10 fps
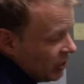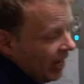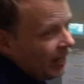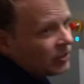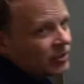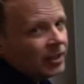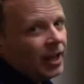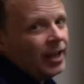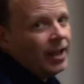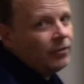tanks I
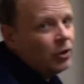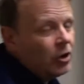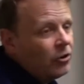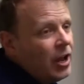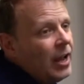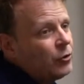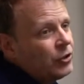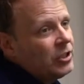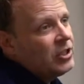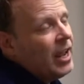have here are
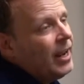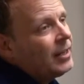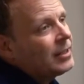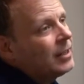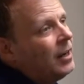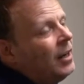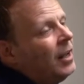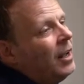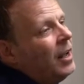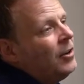nitrogen tanks.
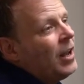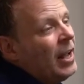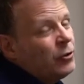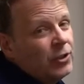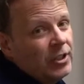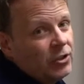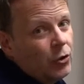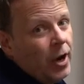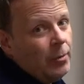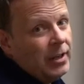Nitrogen is
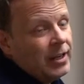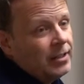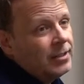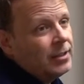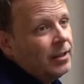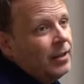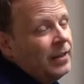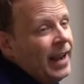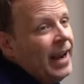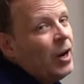great because
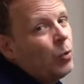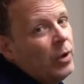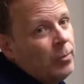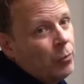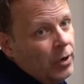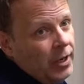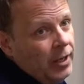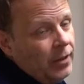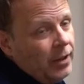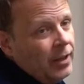the air we
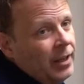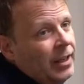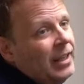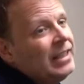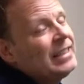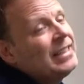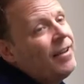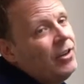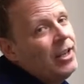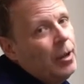breathe is
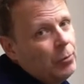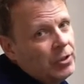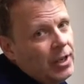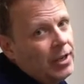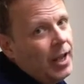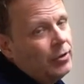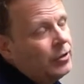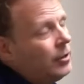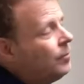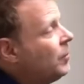78%
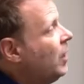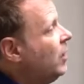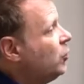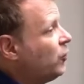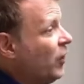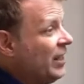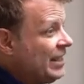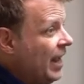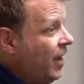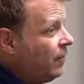nitrogen. So it's very
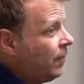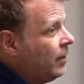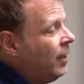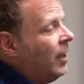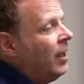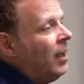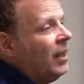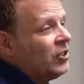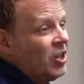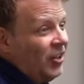safe.
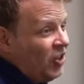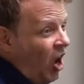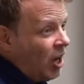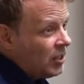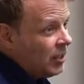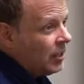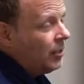It's not toxic.